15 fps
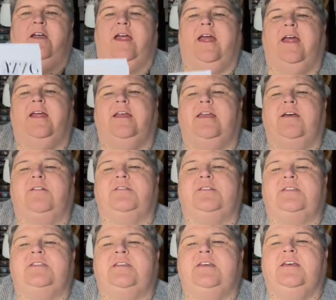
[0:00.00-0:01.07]
and
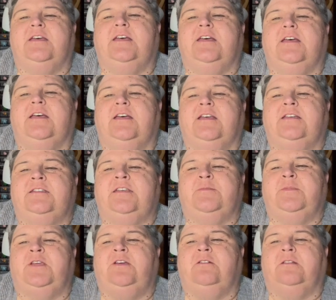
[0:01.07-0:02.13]
gives some
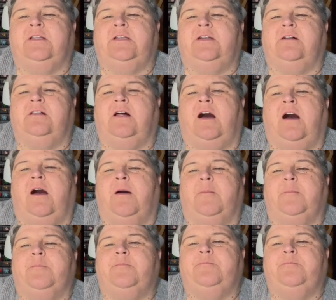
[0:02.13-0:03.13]
cute little,